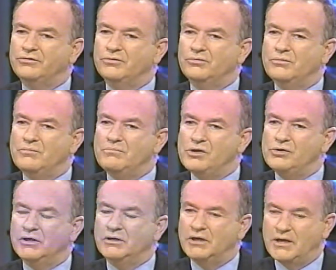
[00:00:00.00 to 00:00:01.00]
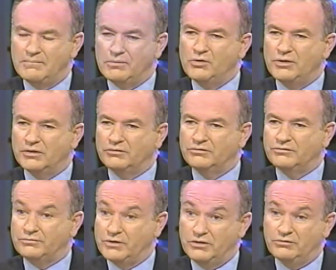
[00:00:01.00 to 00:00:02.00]
2 million
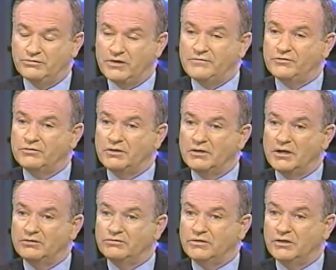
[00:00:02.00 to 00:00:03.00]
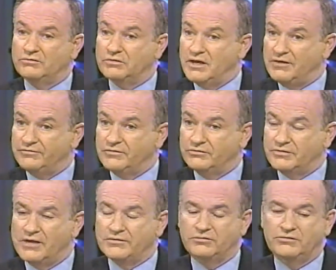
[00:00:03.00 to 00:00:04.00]
Cambodians 3 years after the United States left
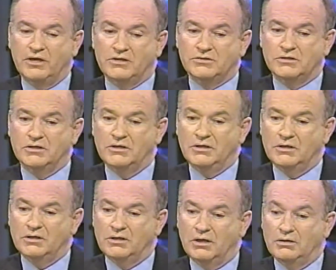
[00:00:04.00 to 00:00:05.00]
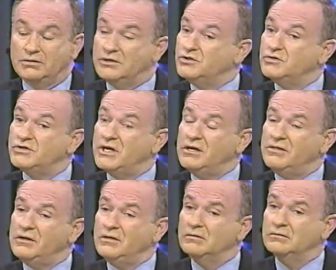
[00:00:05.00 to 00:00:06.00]
Southeast Asia, did you say anything?